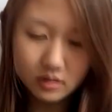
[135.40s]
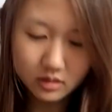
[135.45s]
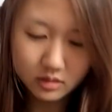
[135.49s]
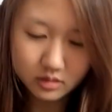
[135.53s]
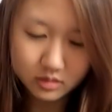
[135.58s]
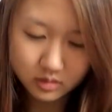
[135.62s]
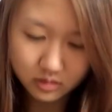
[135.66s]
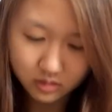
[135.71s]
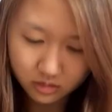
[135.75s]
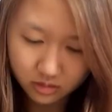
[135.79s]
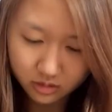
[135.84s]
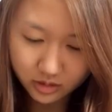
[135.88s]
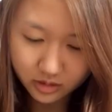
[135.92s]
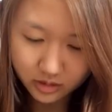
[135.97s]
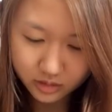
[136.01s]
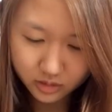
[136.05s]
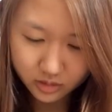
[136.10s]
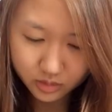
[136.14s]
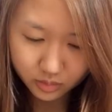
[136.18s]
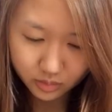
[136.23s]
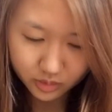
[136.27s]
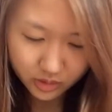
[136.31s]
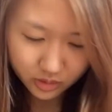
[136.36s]
Oh,
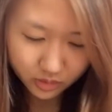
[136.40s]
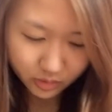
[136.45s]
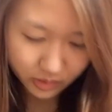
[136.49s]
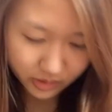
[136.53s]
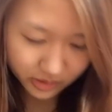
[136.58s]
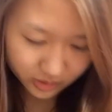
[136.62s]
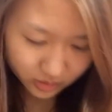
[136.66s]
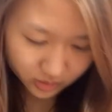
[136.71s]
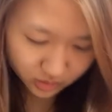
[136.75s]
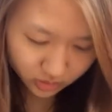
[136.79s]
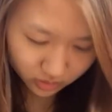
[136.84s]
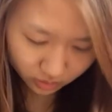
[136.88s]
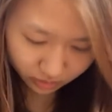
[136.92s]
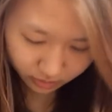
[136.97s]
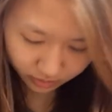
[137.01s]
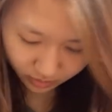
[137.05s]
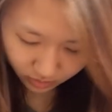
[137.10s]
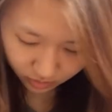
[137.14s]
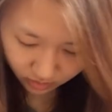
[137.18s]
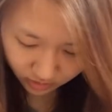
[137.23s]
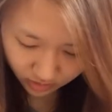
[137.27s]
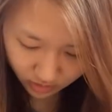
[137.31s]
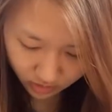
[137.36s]
I wonder why it was so
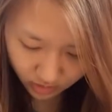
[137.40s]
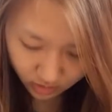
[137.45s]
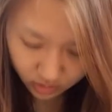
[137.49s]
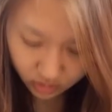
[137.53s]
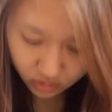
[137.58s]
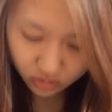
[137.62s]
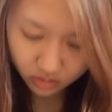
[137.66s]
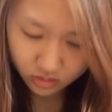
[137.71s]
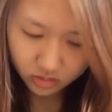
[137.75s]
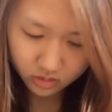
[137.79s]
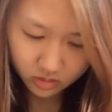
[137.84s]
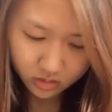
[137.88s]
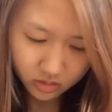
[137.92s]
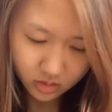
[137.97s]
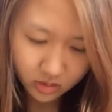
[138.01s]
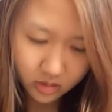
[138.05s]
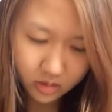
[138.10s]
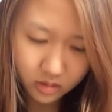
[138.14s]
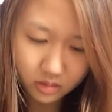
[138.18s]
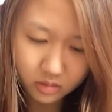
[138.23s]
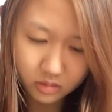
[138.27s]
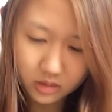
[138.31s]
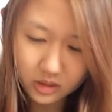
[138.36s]
bulky.
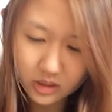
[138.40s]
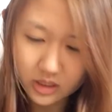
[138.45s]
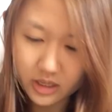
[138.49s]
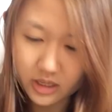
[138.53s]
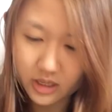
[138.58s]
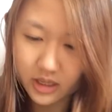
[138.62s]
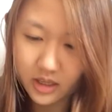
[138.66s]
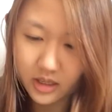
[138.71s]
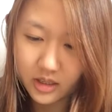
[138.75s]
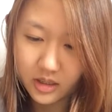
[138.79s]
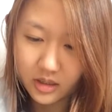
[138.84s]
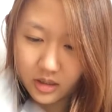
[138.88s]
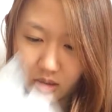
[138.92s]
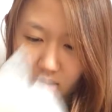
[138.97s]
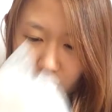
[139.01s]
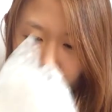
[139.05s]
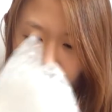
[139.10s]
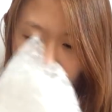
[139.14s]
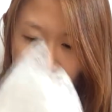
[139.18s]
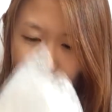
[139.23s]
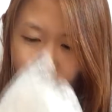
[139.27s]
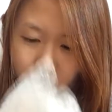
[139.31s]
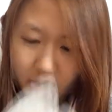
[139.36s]
What the heck?
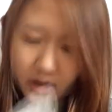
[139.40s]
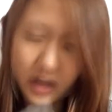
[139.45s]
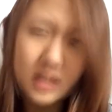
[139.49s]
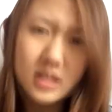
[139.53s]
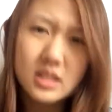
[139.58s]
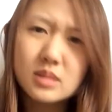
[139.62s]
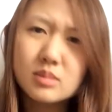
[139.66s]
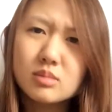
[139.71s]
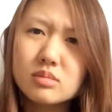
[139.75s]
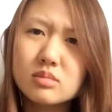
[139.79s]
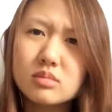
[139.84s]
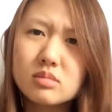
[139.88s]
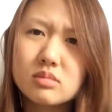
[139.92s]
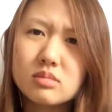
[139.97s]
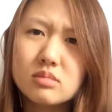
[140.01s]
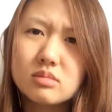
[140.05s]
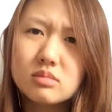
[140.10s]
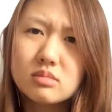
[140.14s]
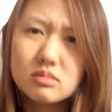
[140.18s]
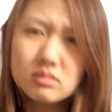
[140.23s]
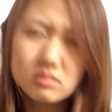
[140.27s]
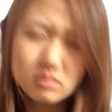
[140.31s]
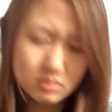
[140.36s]
I got some
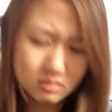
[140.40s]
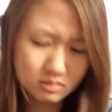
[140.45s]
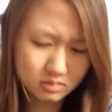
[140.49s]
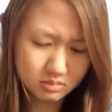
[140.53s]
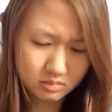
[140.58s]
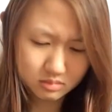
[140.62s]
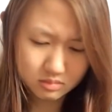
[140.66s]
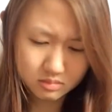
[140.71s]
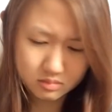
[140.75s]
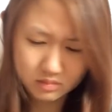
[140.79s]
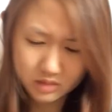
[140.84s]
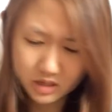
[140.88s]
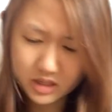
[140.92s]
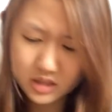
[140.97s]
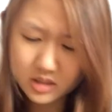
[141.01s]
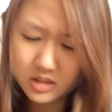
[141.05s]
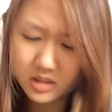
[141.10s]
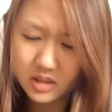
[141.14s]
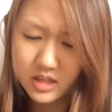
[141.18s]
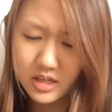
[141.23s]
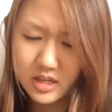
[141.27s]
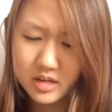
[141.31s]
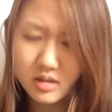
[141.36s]

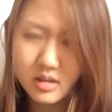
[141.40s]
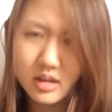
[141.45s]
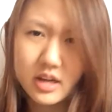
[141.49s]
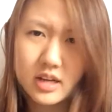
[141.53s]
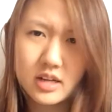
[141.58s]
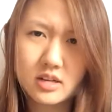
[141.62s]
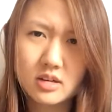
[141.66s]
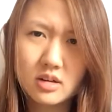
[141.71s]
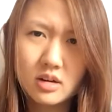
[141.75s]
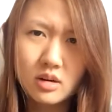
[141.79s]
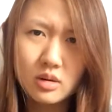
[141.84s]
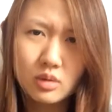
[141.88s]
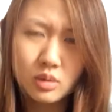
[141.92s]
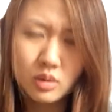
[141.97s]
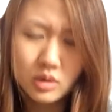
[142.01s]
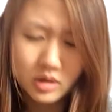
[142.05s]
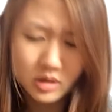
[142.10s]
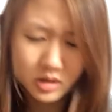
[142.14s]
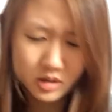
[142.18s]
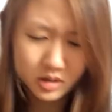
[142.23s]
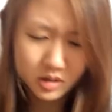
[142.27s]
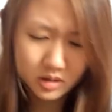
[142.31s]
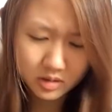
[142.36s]
things in here that I did not
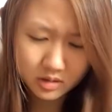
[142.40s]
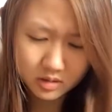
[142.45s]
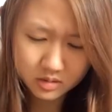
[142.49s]
order.